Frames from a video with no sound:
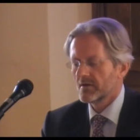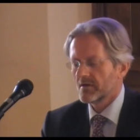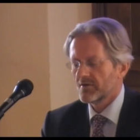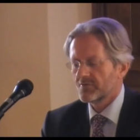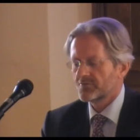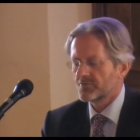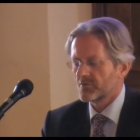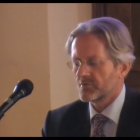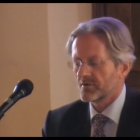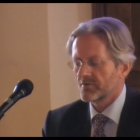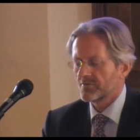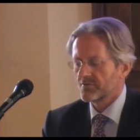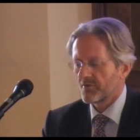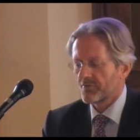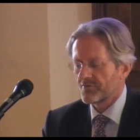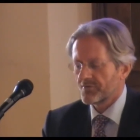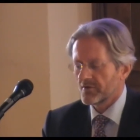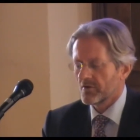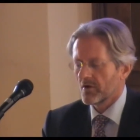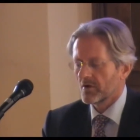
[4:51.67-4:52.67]
historians
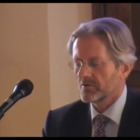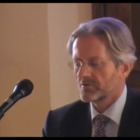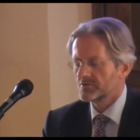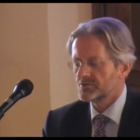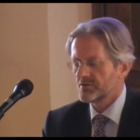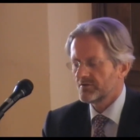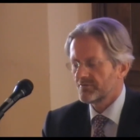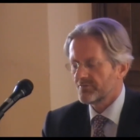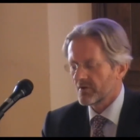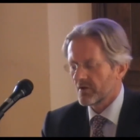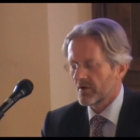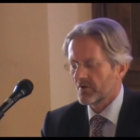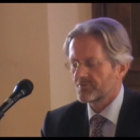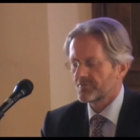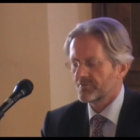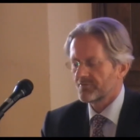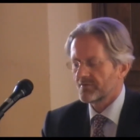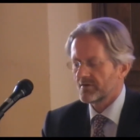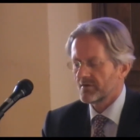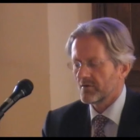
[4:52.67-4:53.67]
of theology,
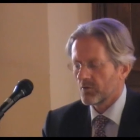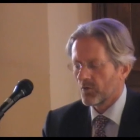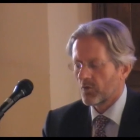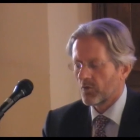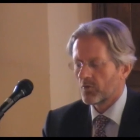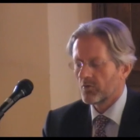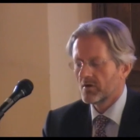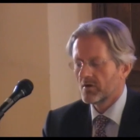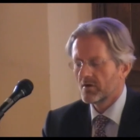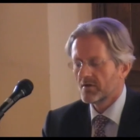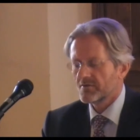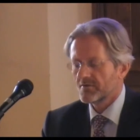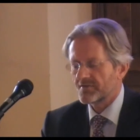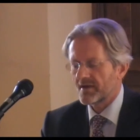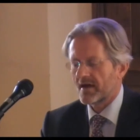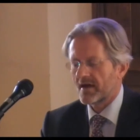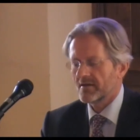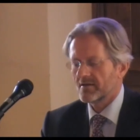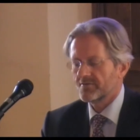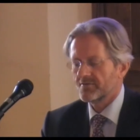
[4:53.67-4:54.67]
philosophy, law,
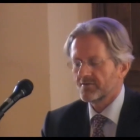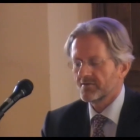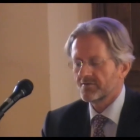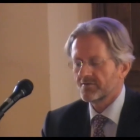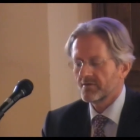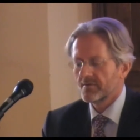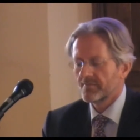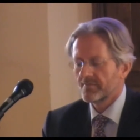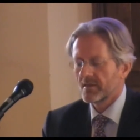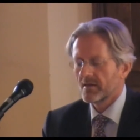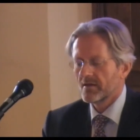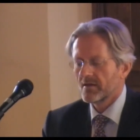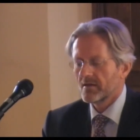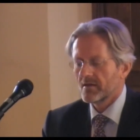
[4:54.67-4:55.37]
sciences,